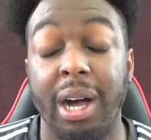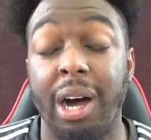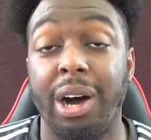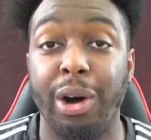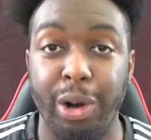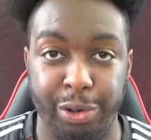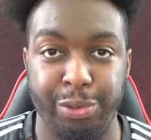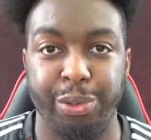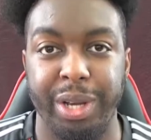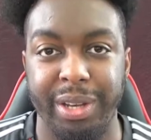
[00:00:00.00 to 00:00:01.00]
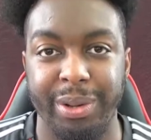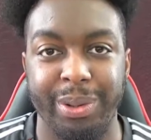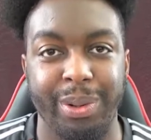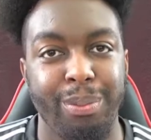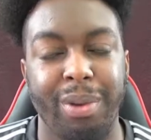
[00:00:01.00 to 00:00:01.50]
A harsh
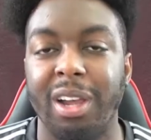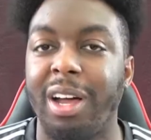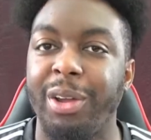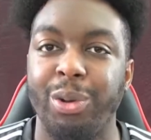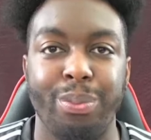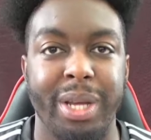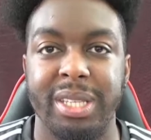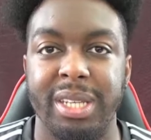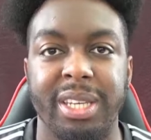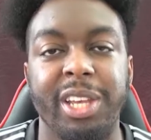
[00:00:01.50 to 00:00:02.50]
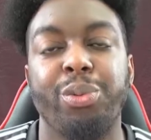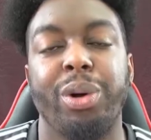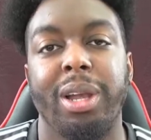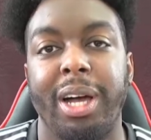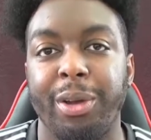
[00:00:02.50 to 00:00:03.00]
3-0, but Lionel Messi did
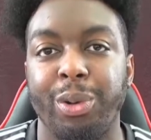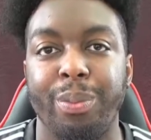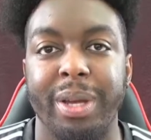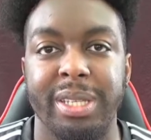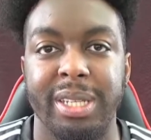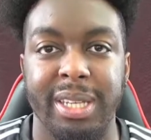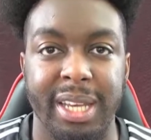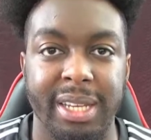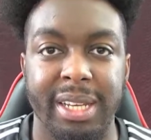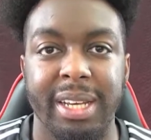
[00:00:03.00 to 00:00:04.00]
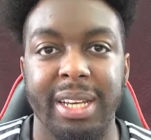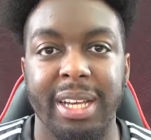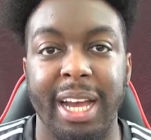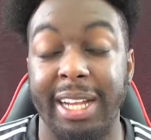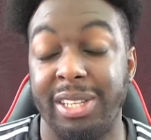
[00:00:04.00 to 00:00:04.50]
what Lionel Messi did
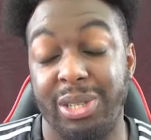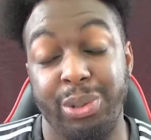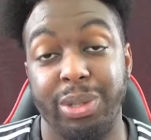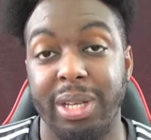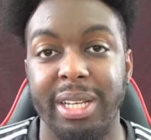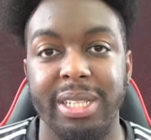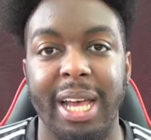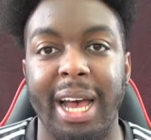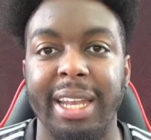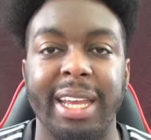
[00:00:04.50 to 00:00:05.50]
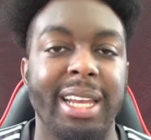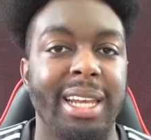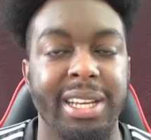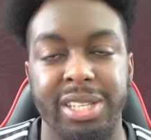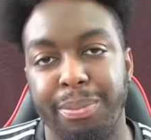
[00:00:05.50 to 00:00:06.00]
and still does, and he
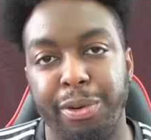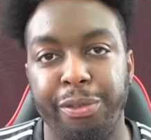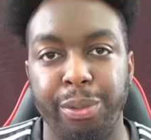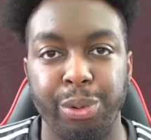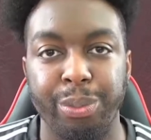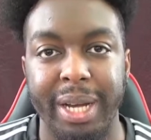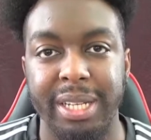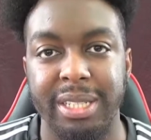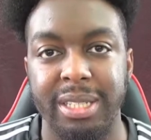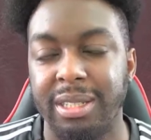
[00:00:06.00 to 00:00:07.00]
lit up a football match.